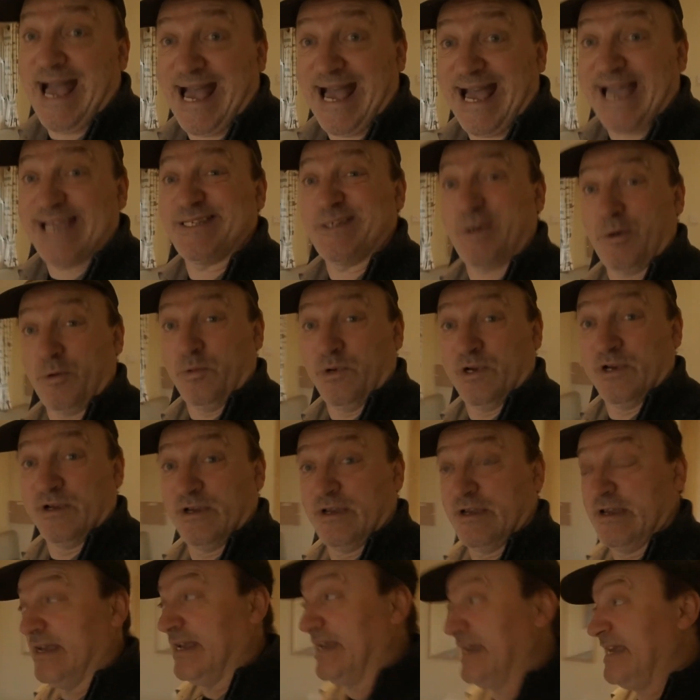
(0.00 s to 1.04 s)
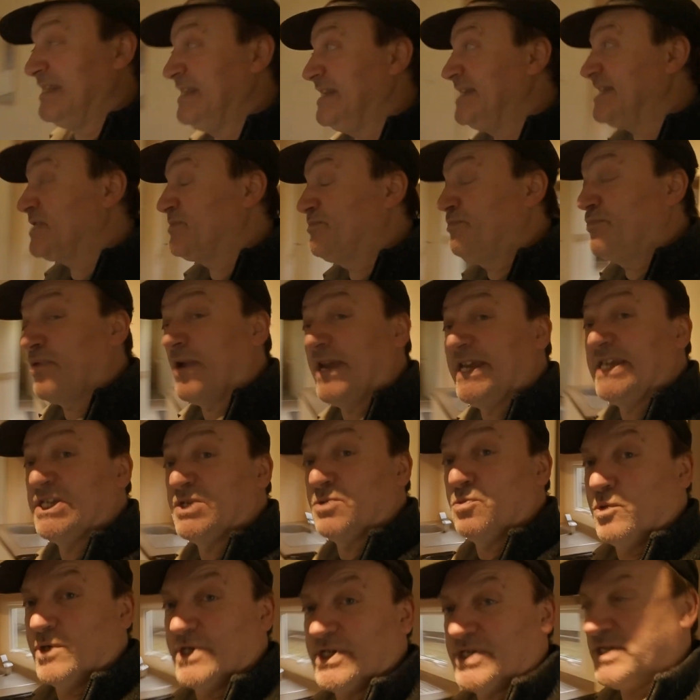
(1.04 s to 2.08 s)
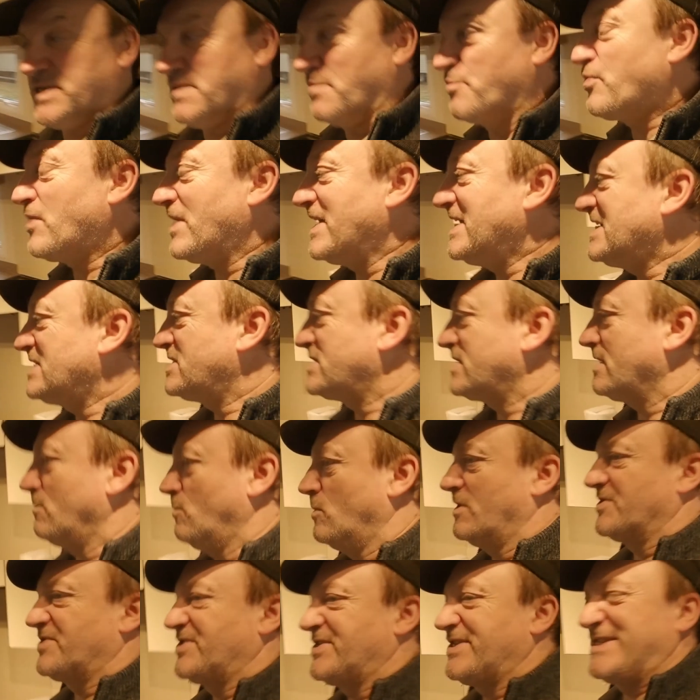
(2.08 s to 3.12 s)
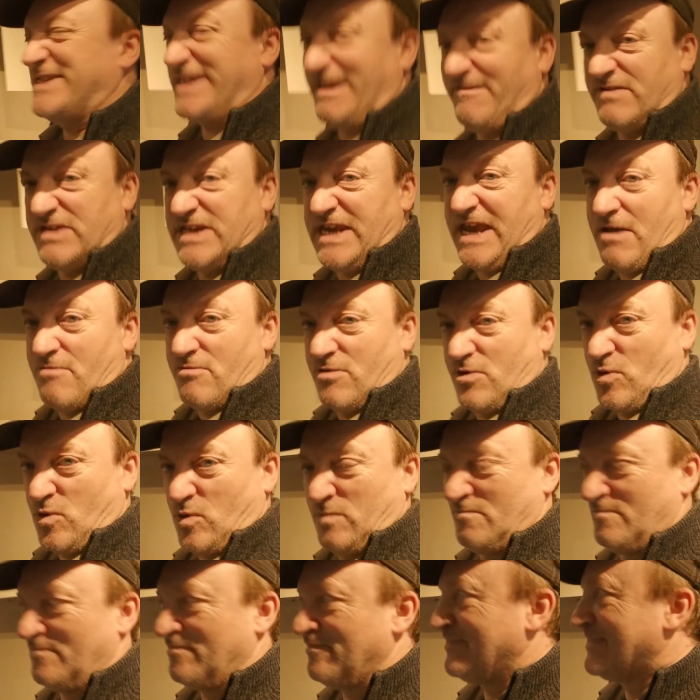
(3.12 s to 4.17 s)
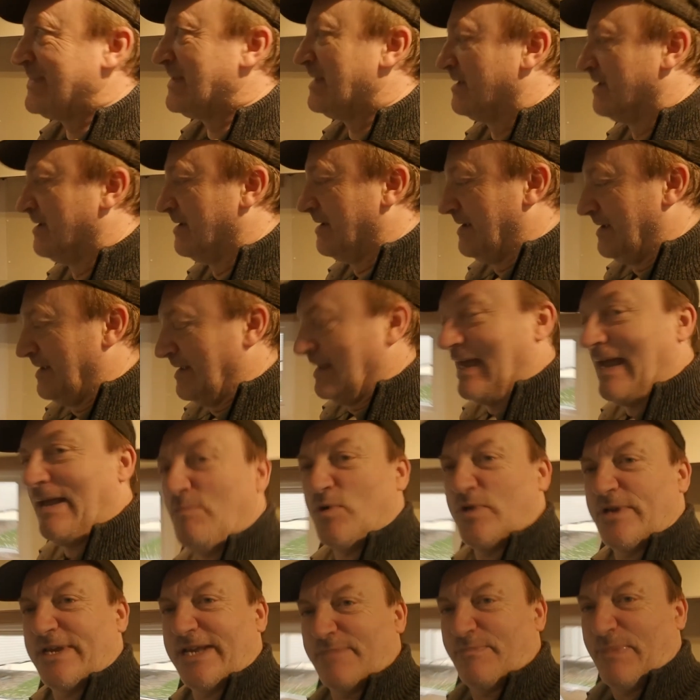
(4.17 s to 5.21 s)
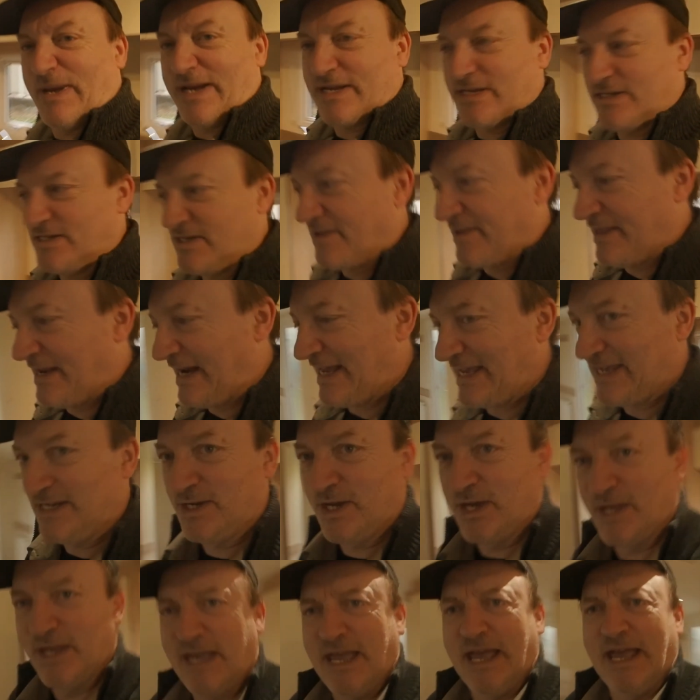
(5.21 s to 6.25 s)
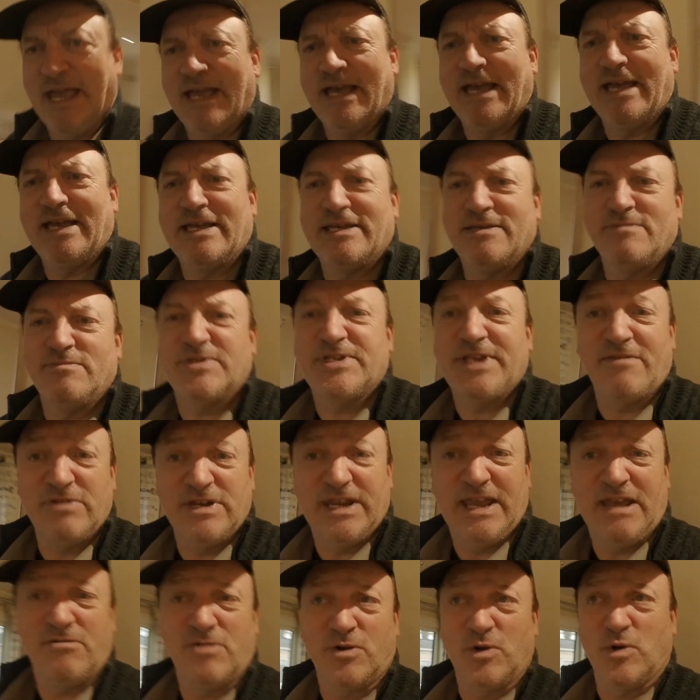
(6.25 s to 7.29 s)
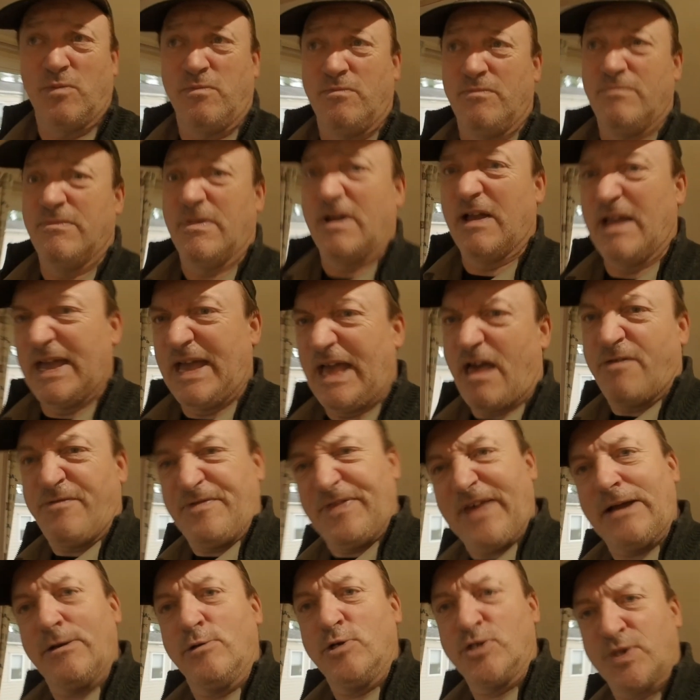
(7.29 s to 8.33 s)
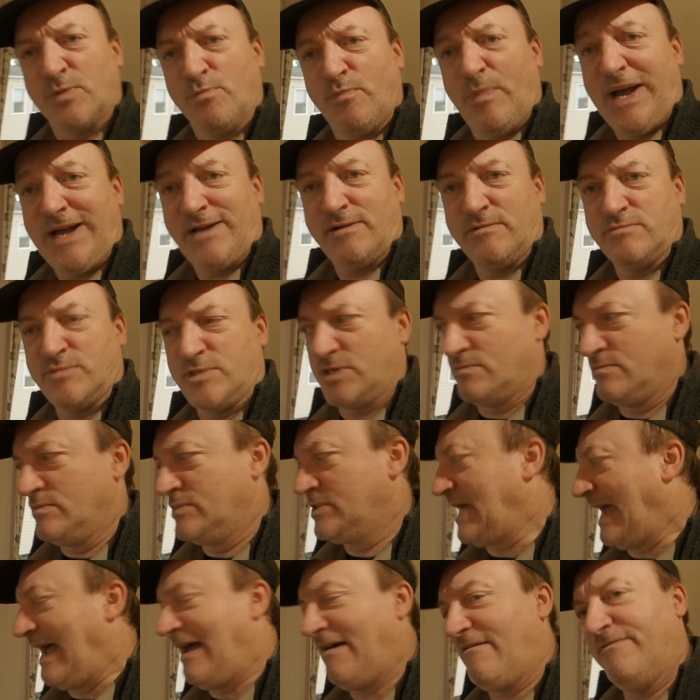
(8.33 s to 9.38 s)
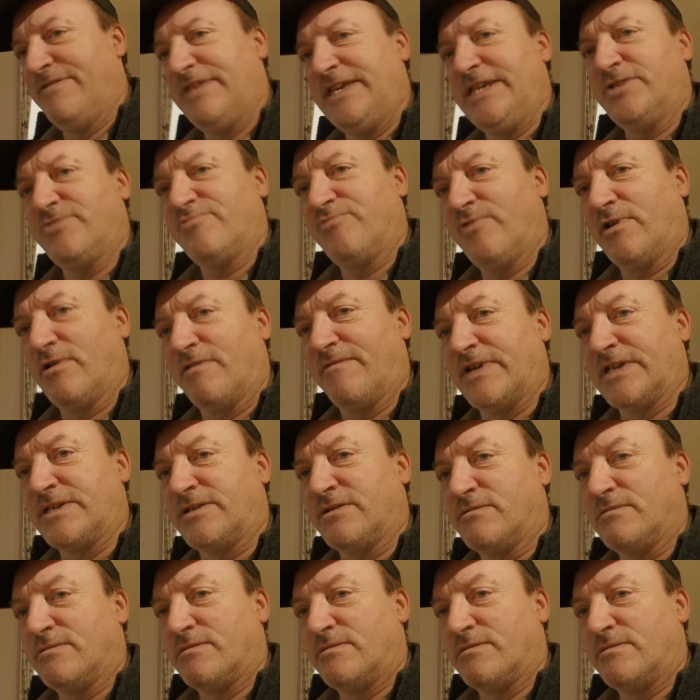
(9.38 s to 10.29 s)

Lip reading: I do. And this price was the price it was 7 years ago. I'm going to get back into the light. 7 years ago, £1,000 to have these recovered.